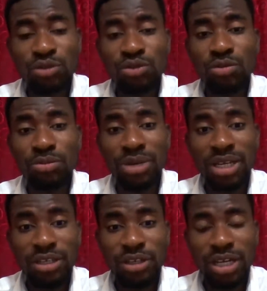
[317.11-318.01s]
to
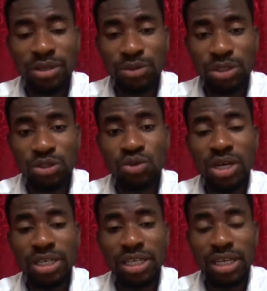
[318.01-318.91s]
bring with you
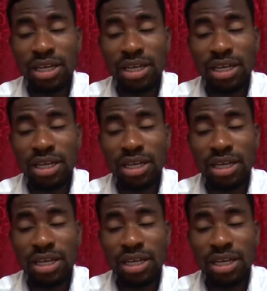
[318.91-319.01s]
at the